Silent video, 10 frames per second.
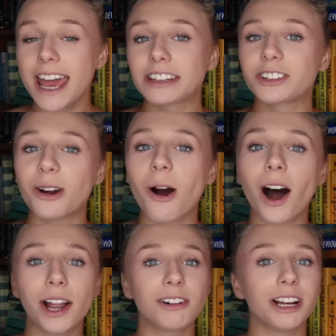So
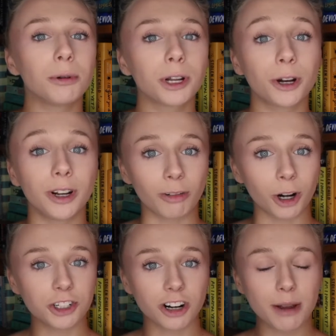I really want to go on a
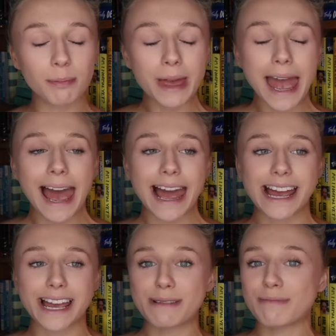road trip.
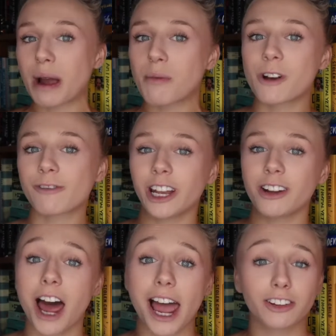My boyfriend
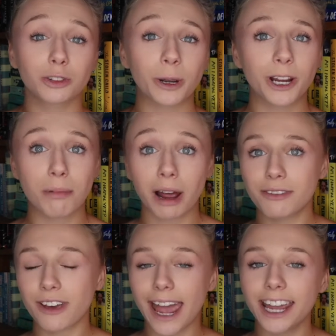and I have spoken about it
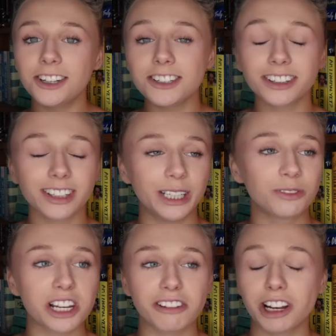for ages. He
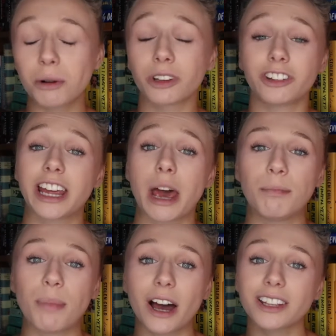really wants to get a
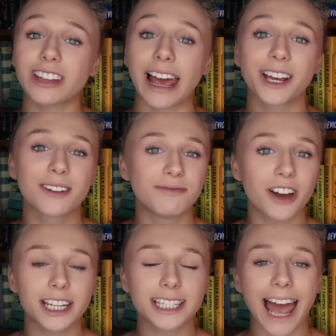bus and
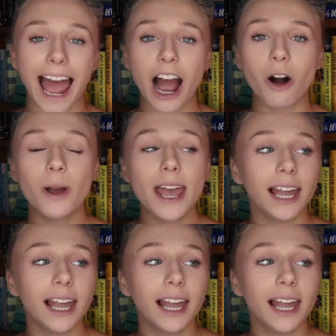convert it out.